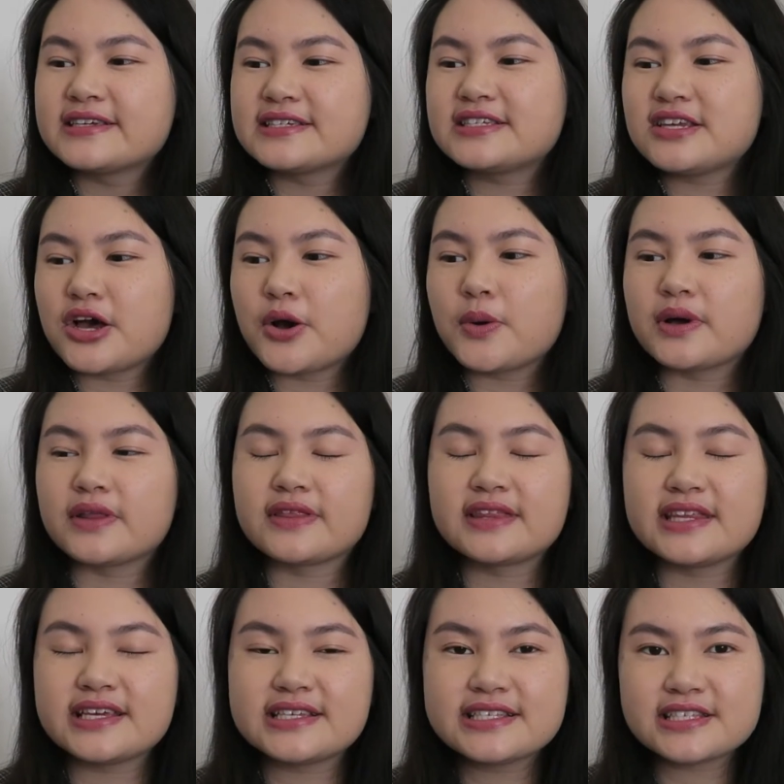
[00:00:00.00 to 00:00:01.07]
So
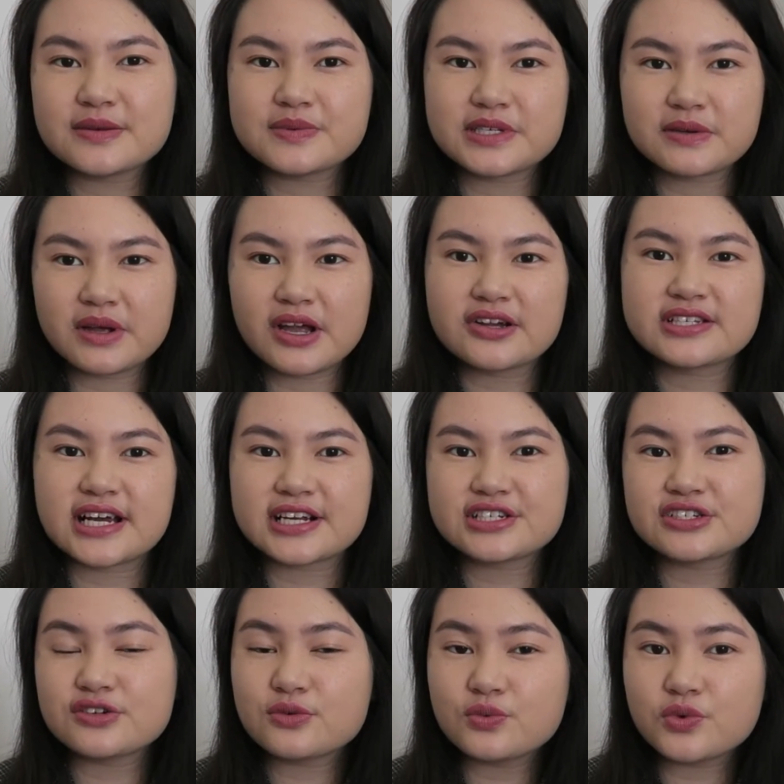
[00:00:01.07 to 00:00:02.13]
this lipstick right here is
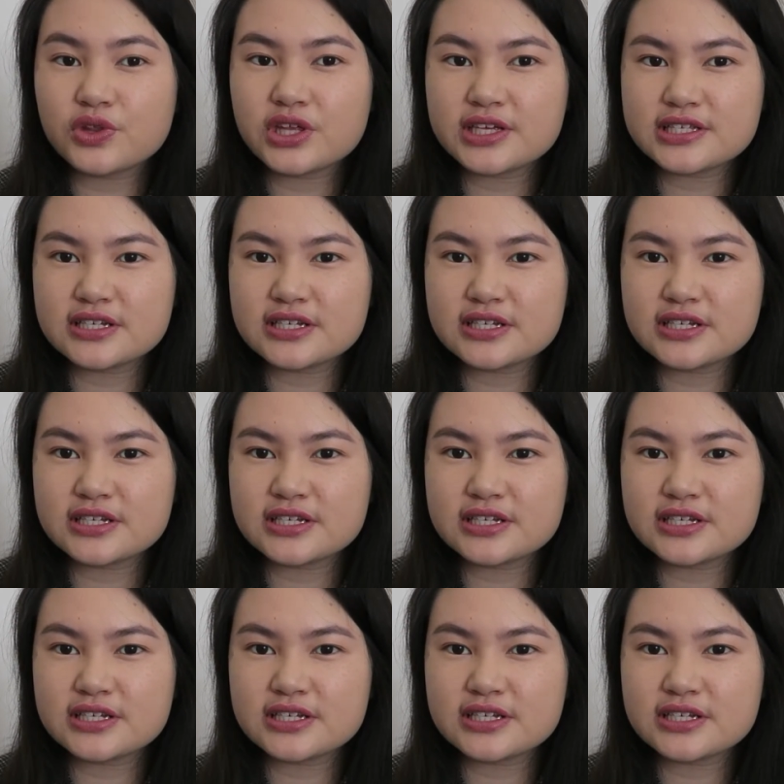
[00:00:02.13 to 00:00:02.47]
actually really